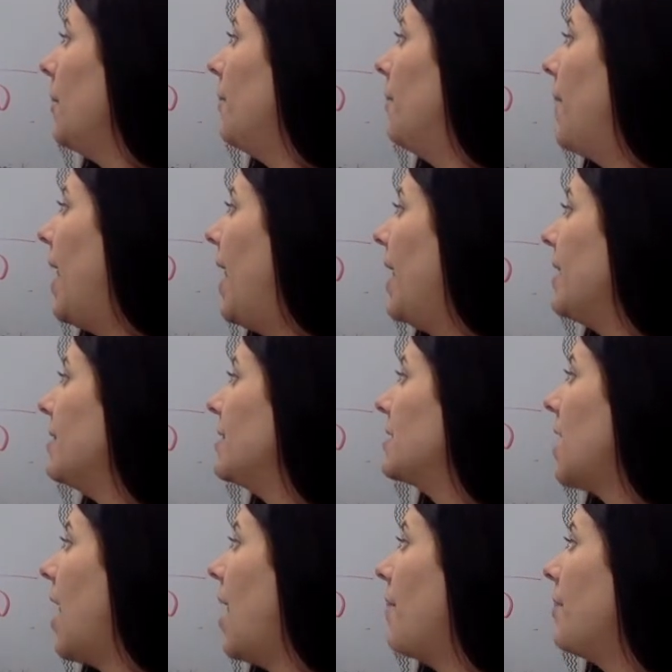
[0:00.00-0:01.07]
by the
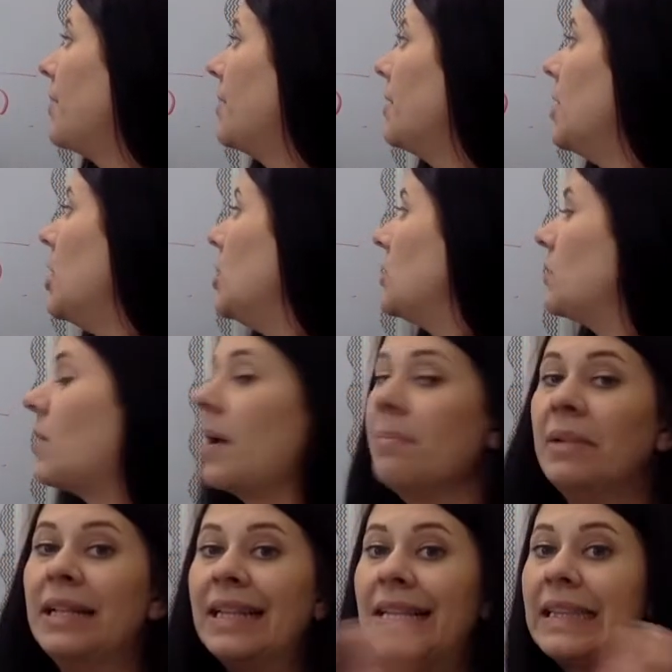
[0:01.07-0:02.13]
top. So
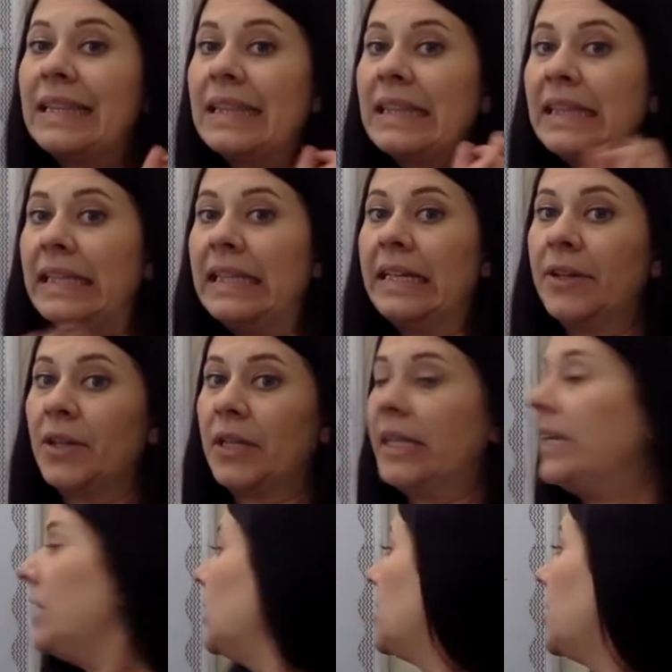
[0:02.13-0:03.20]
I'm
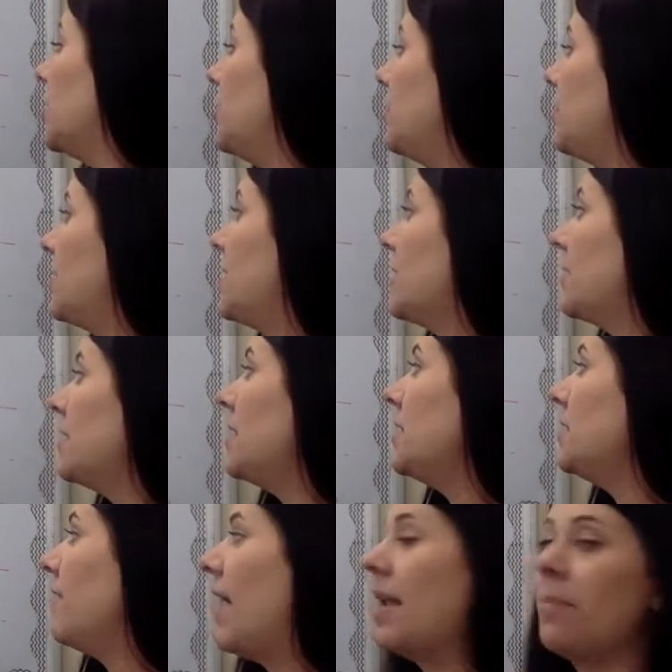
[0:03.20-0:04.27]
literally going to do 16
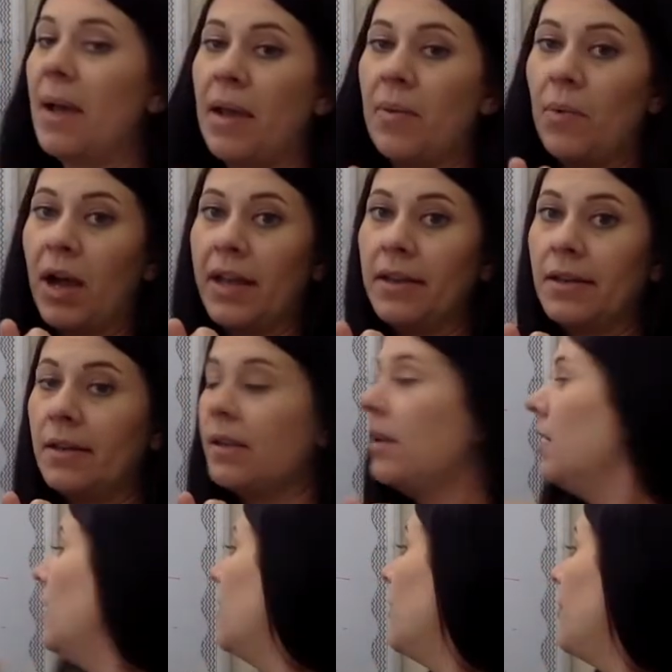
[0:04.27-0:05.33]
divided by 1,
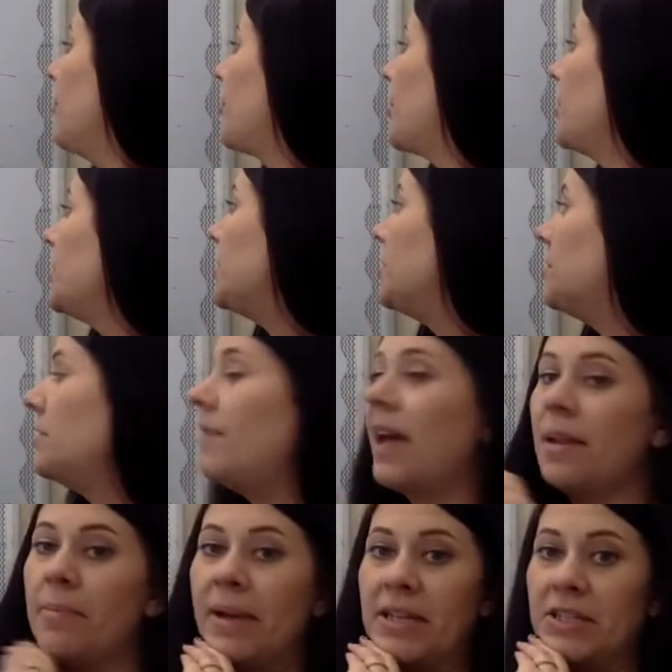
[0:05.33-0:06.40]
32
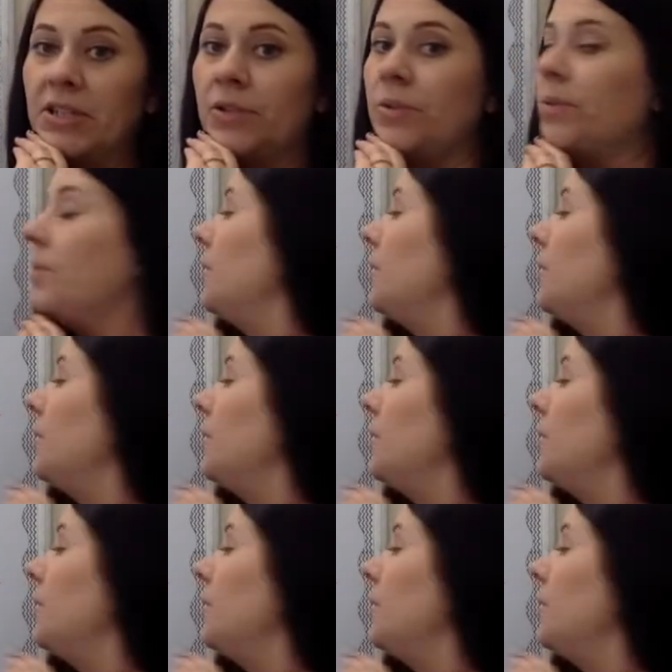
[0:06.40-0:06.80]
divided by 2,